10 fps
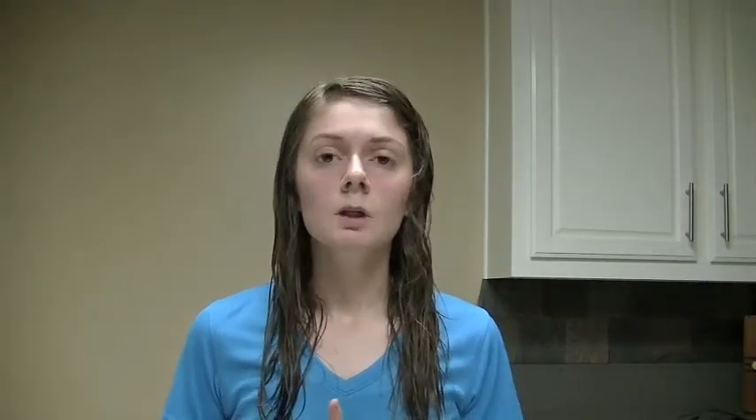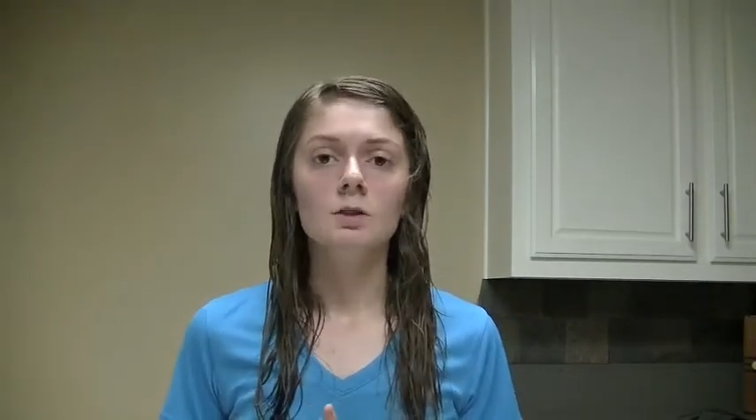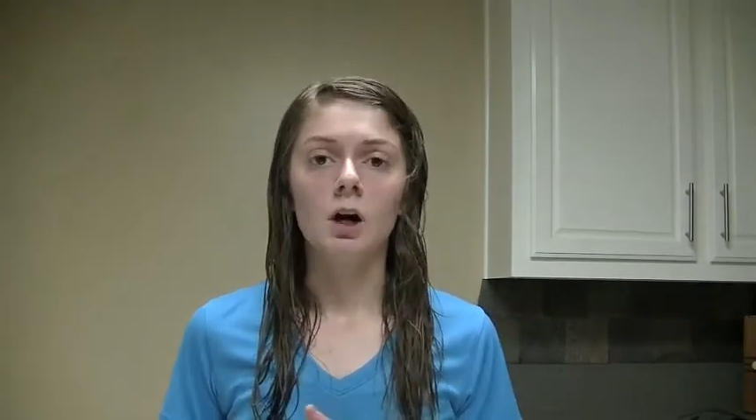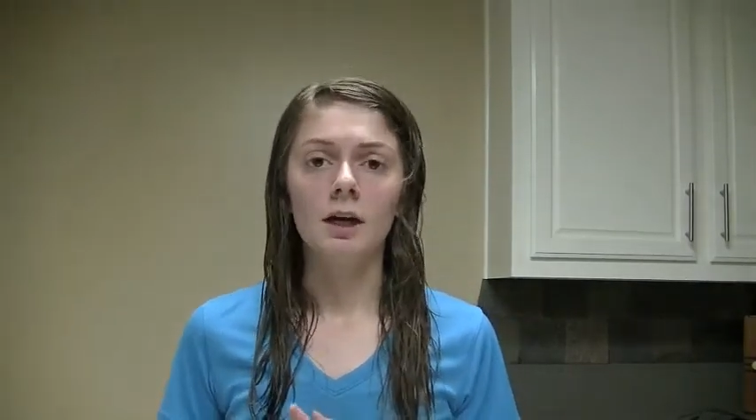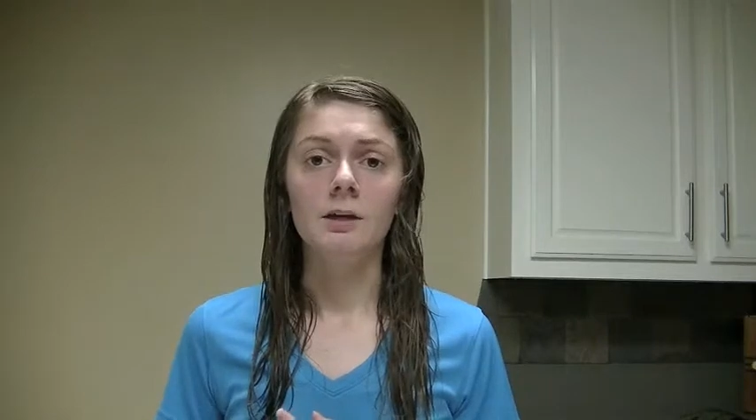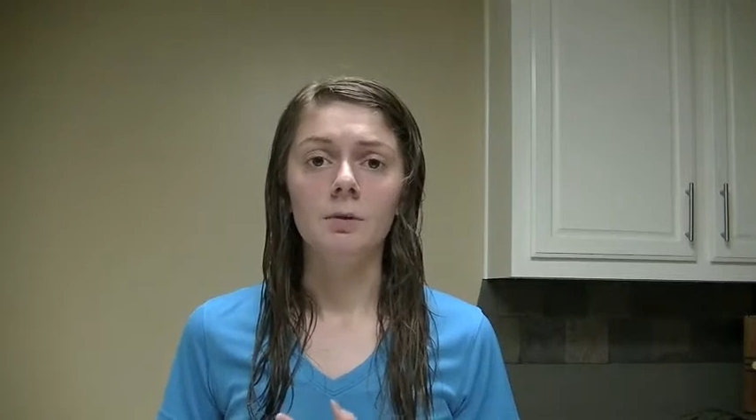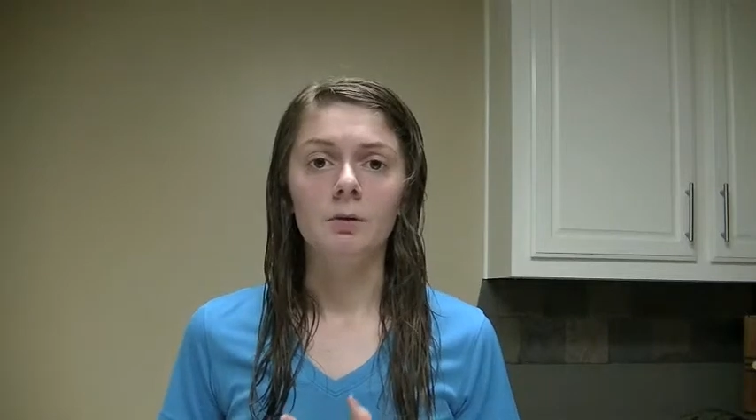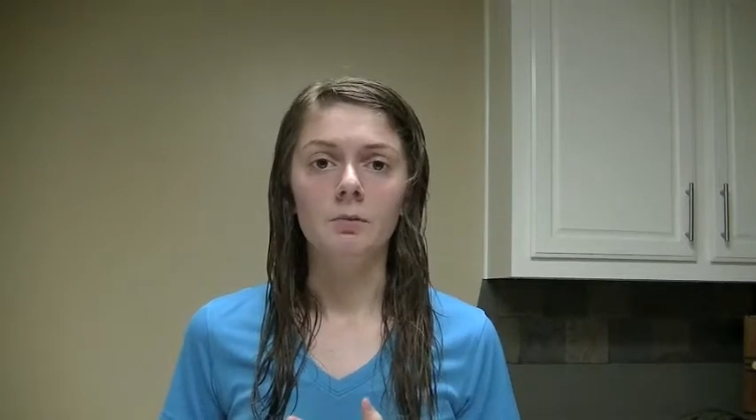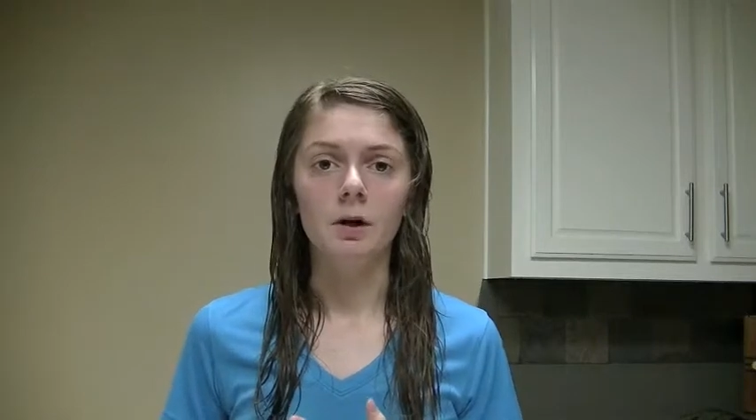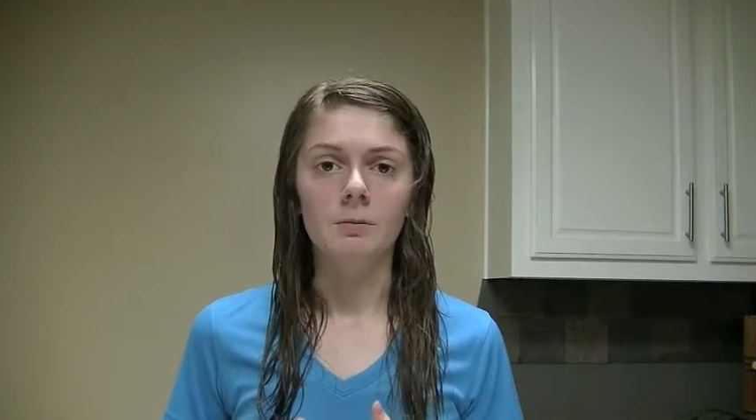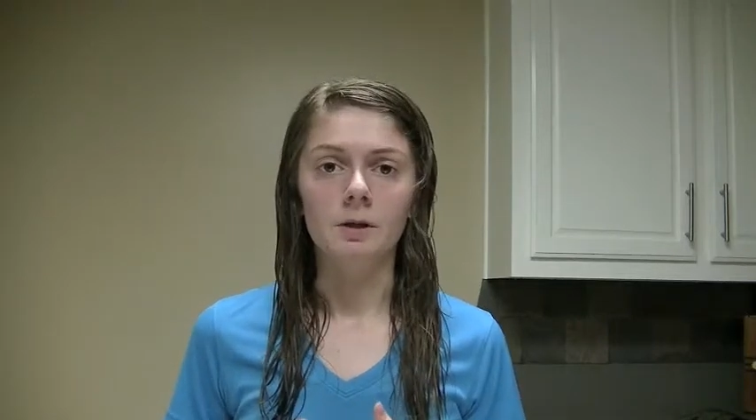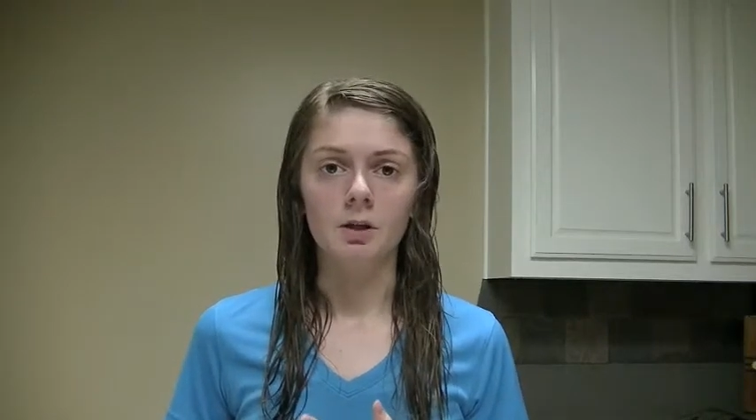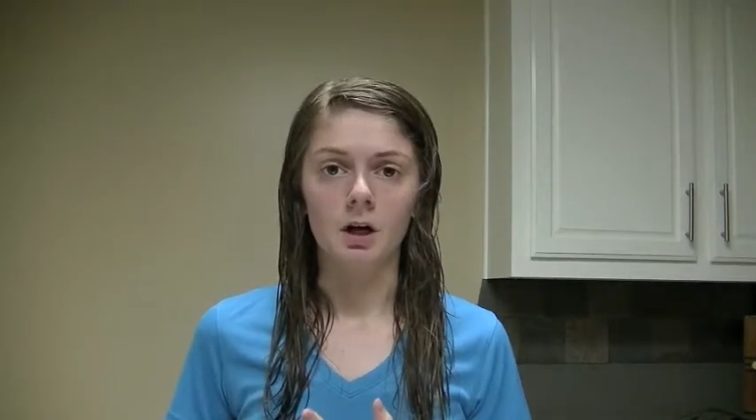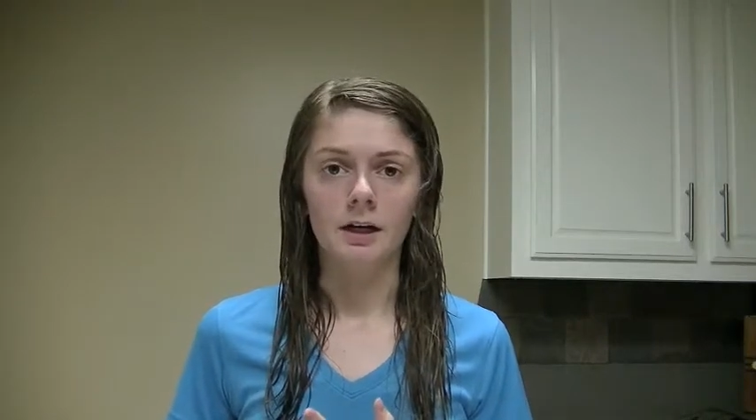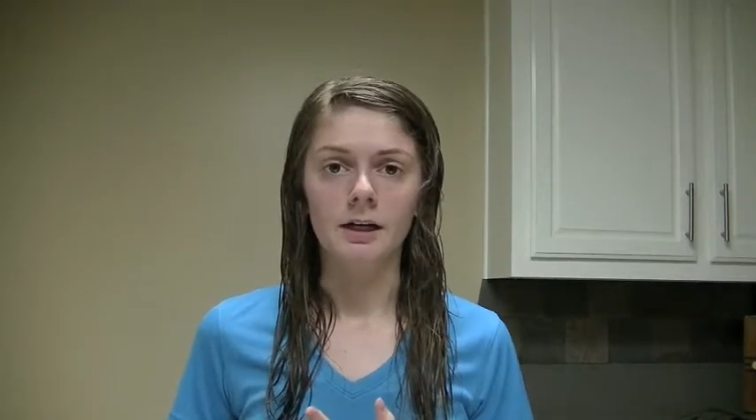talking about and
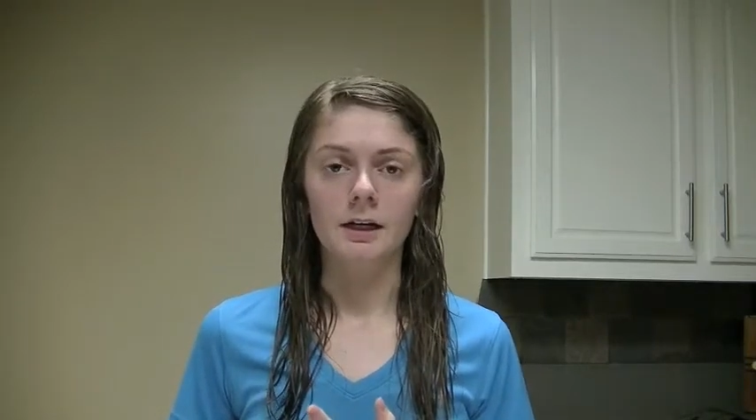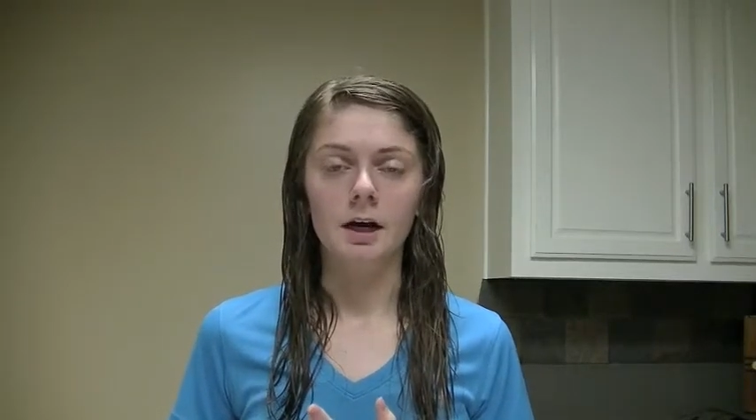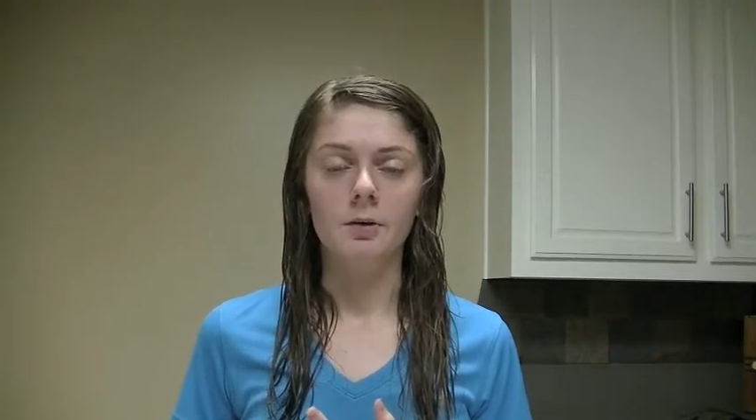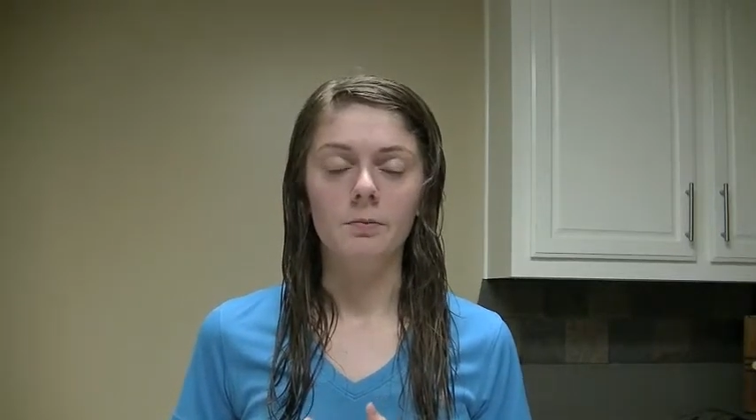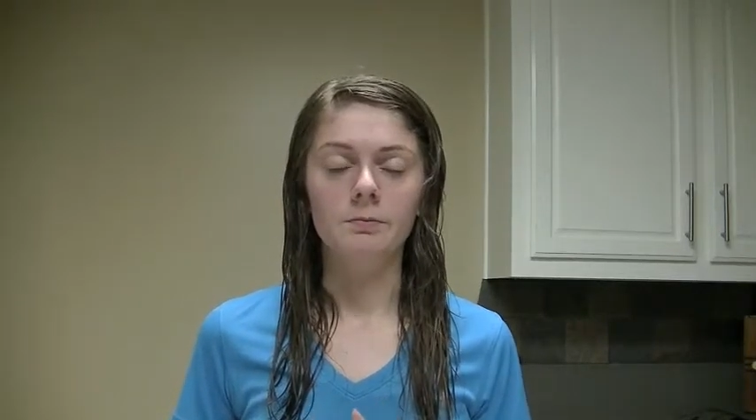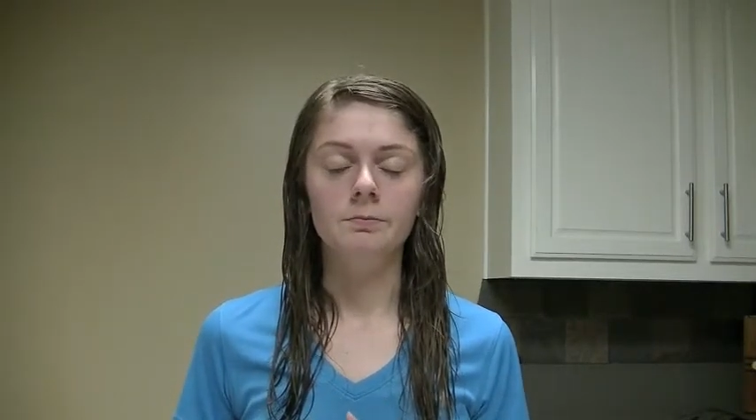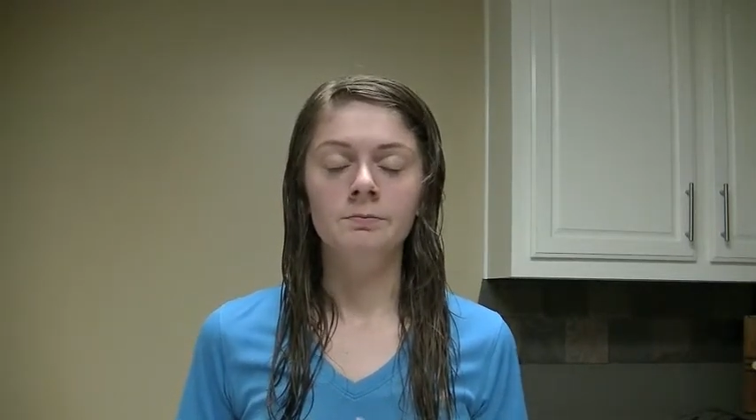targeting